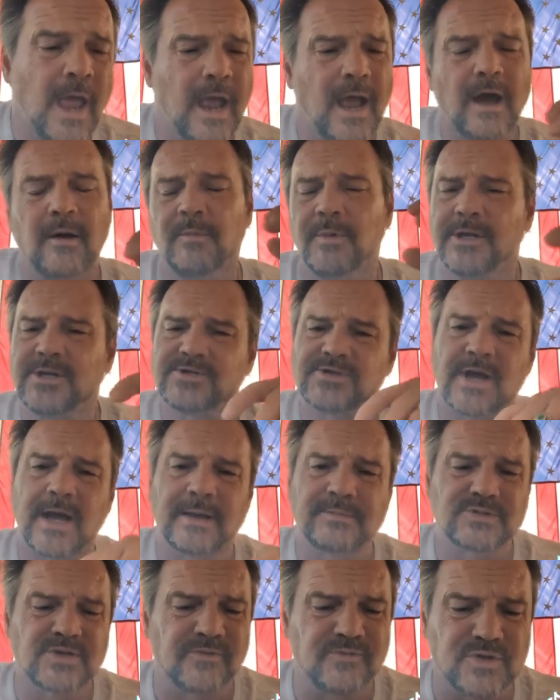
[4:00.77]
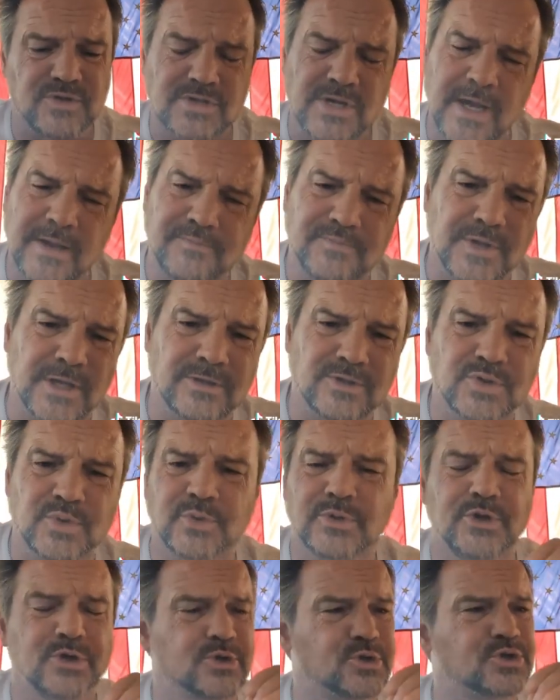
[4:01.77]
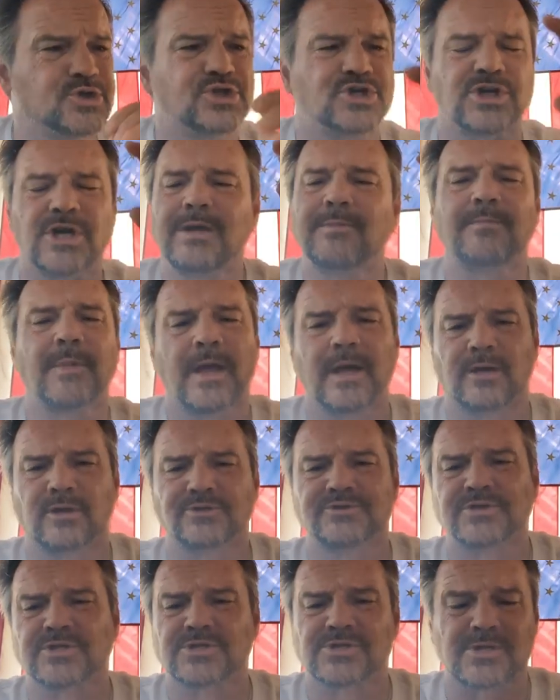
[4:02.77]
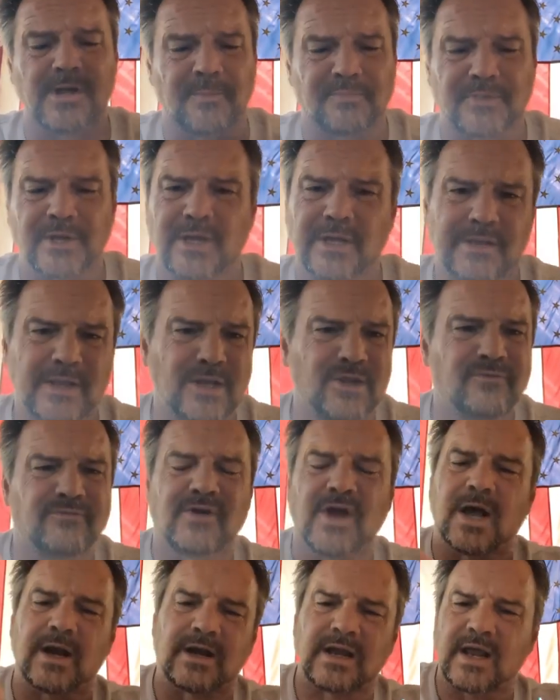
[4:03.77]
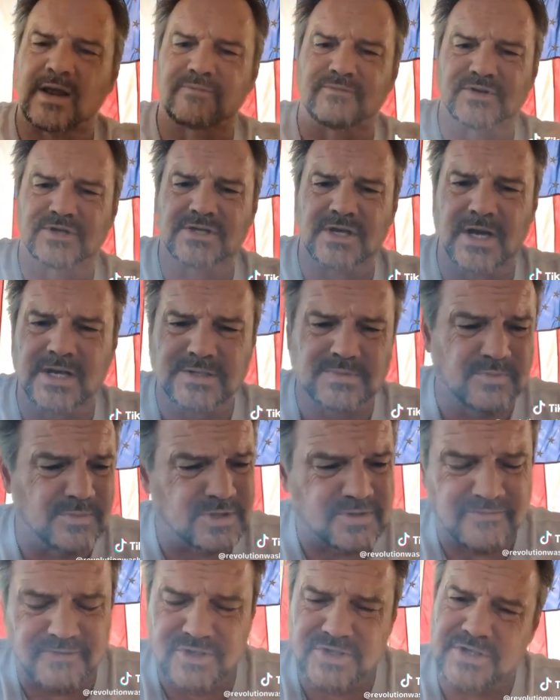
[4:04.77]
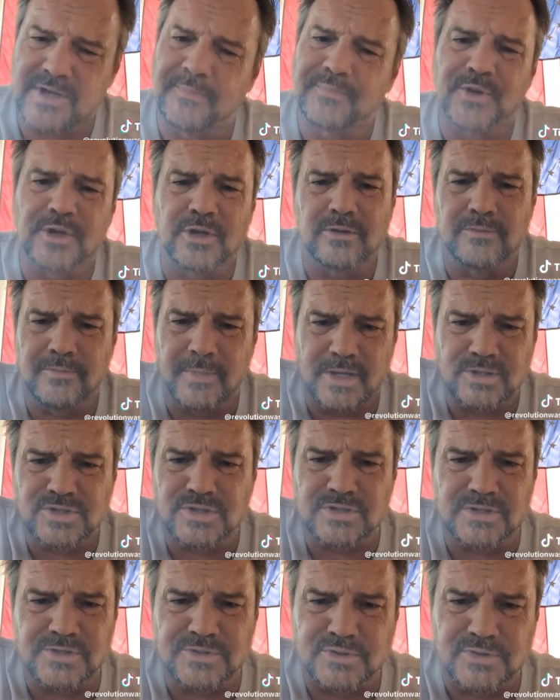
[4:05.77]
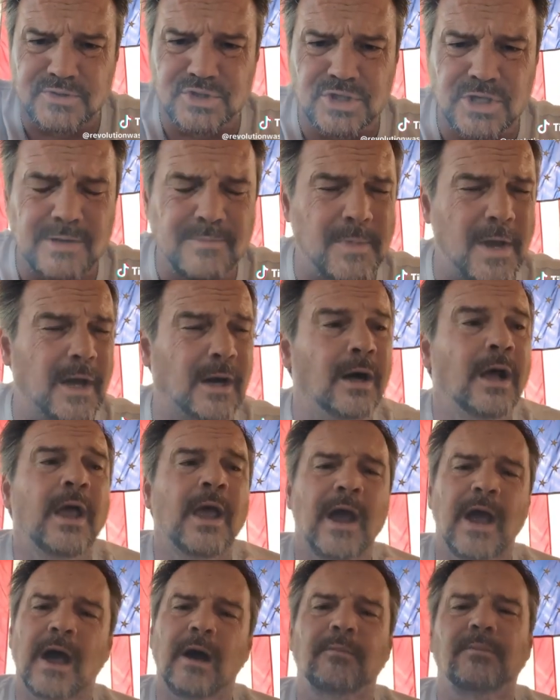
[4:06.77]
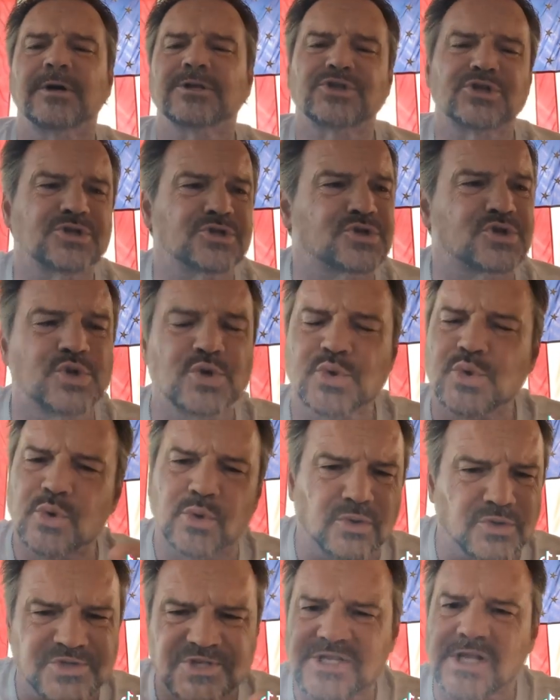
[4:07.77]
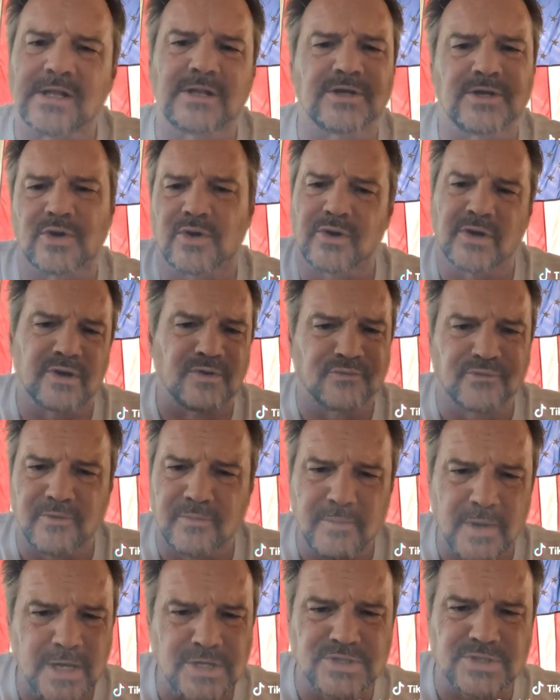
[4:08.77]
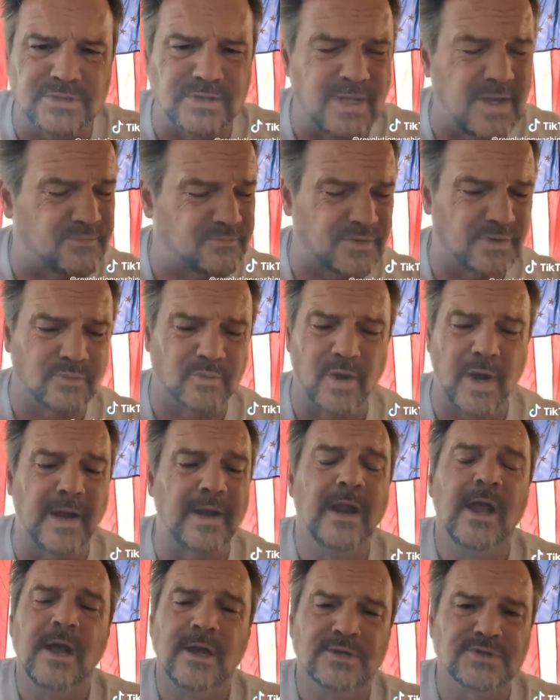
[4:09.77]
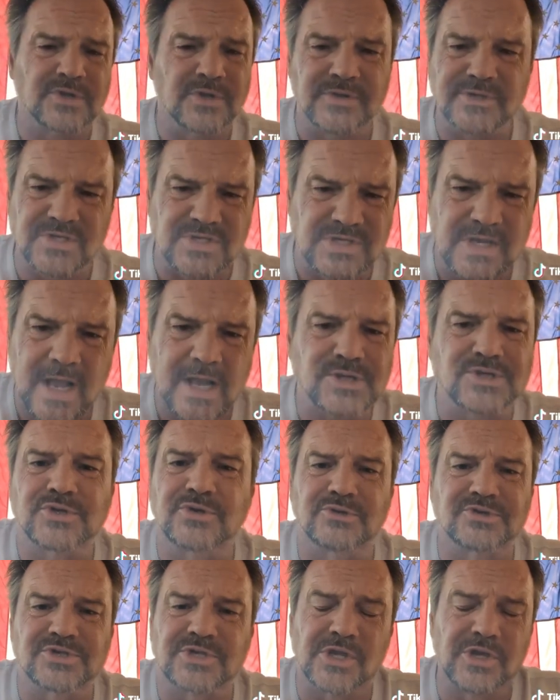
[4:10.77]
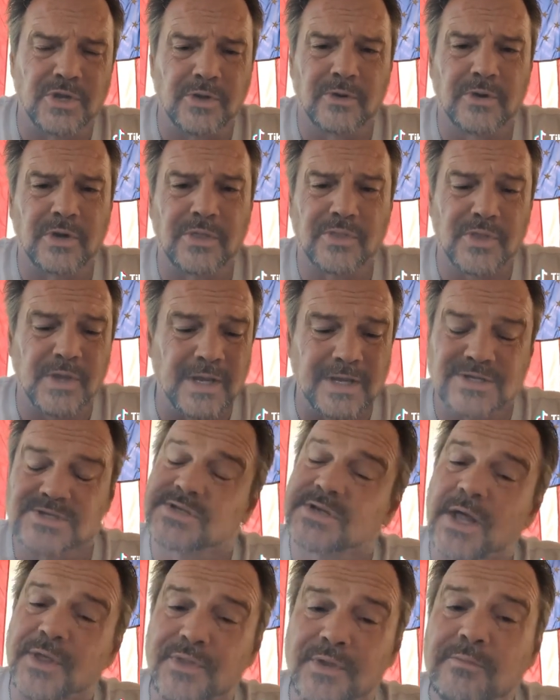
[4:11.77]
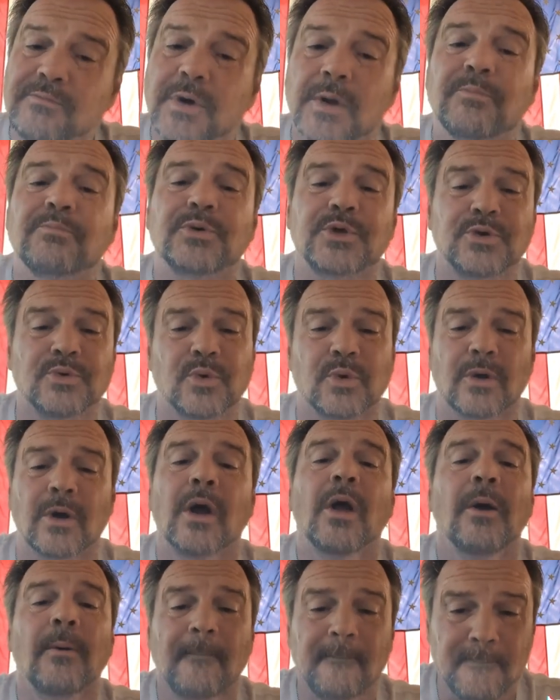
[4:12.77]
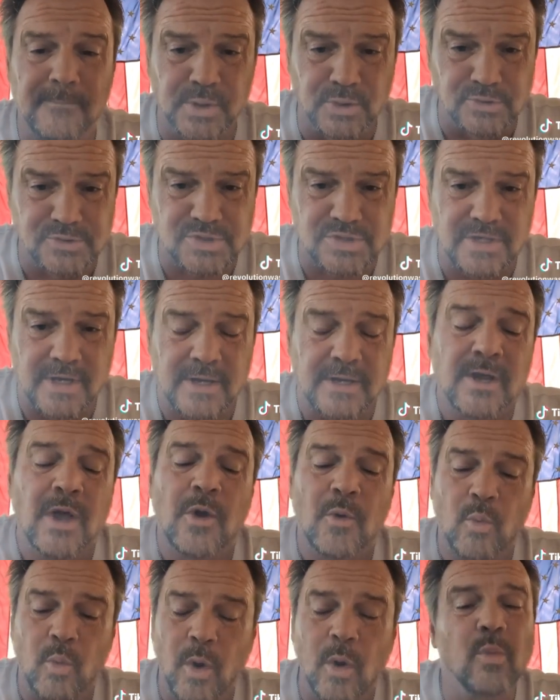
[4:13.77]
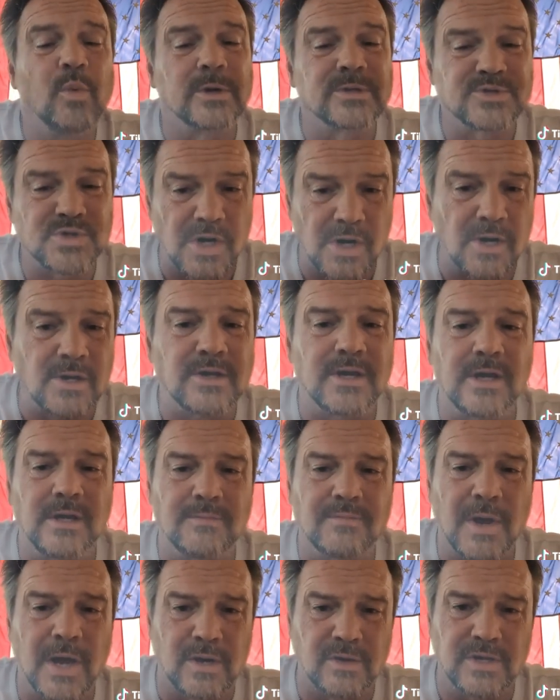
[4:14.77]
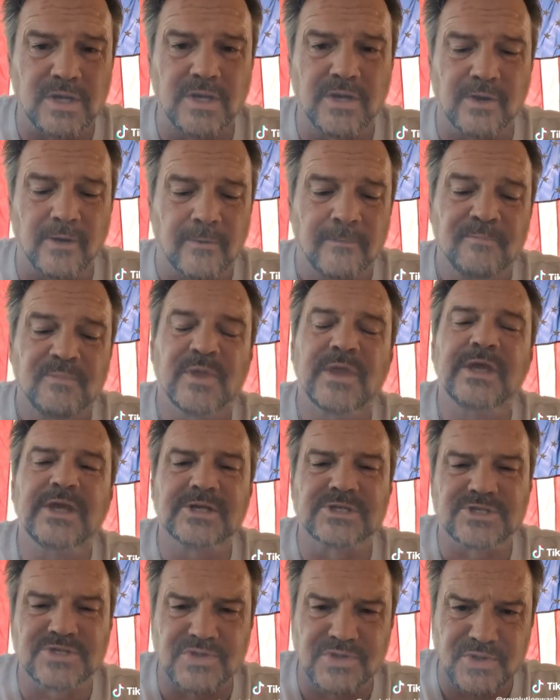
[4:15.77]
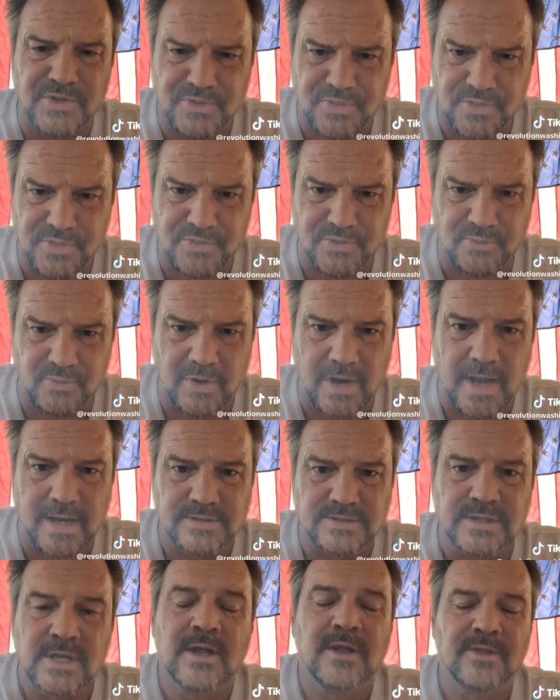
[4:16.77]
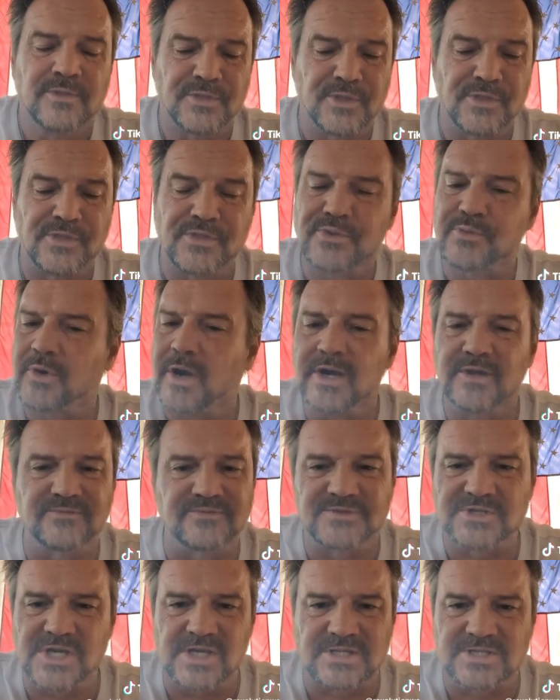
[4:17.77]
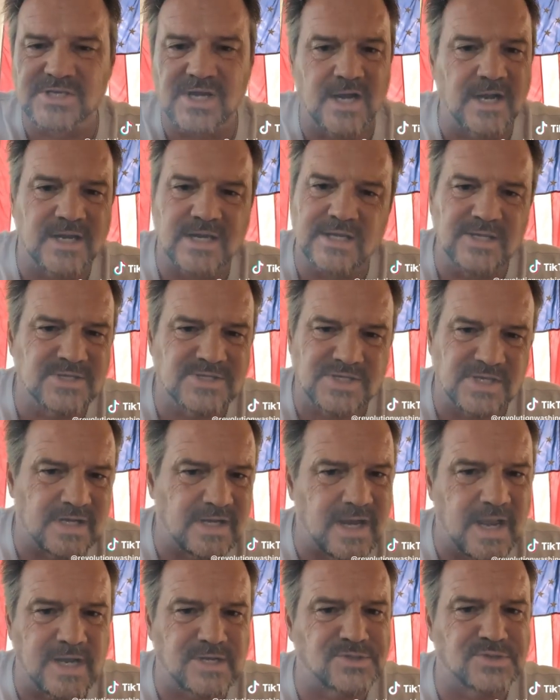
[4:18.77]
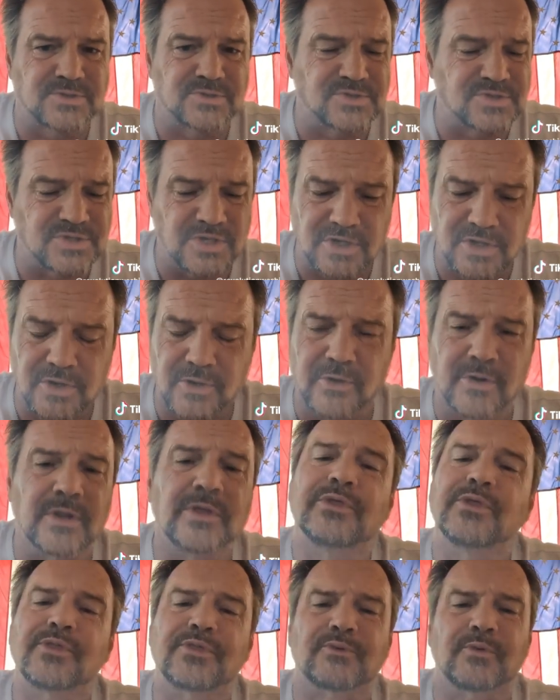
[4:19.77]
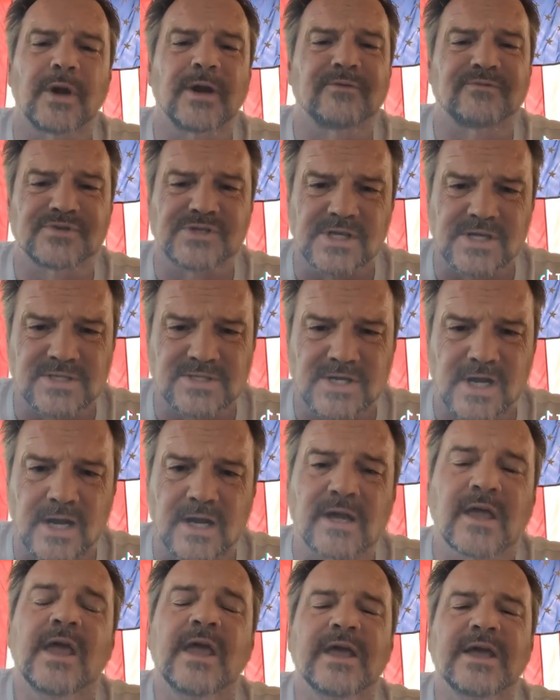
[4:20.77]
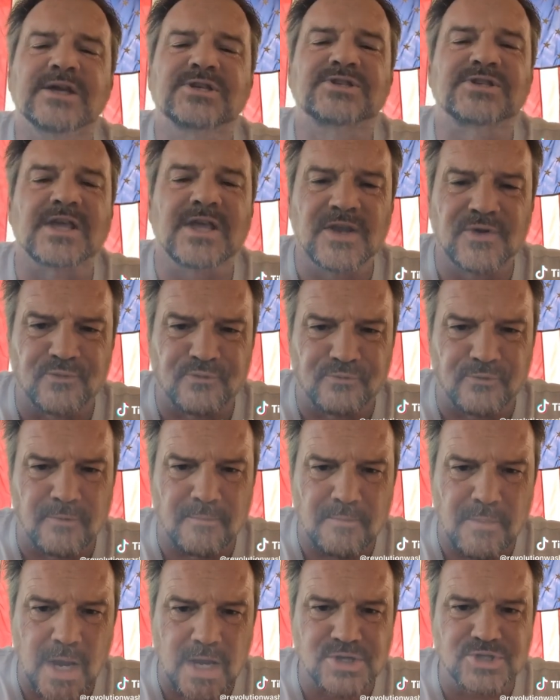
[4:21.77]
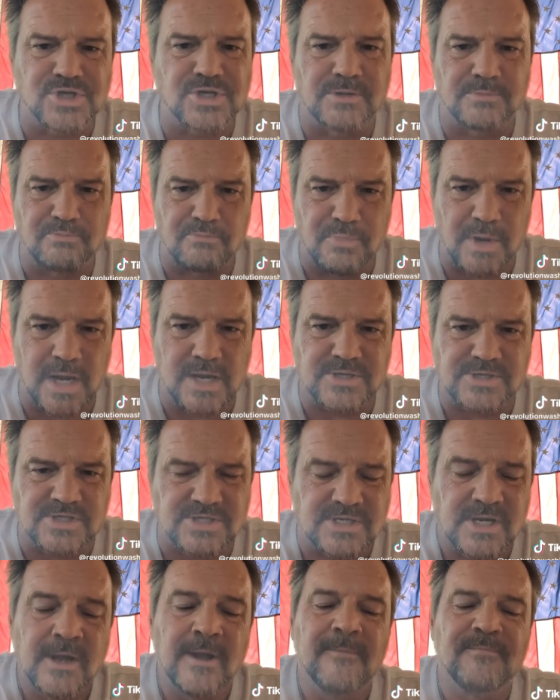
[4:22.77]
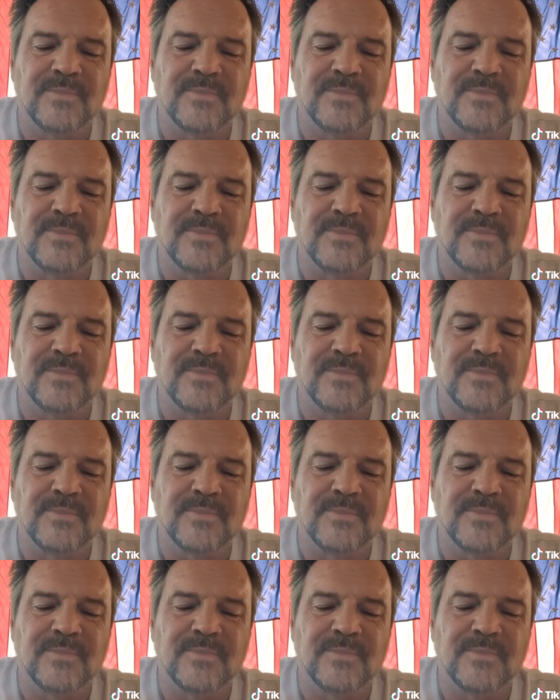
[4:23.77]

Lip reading: how many times have you typed into your Gmail to something and then you've gotten advertisements for something you mentioned in your Gmail? How much is Google selling our information left and right? So this national security thing is nothing but pure bullshit. What we're talking about here is the threat. The threat of TikTok isn't national security. The threat of TikTok is information-based.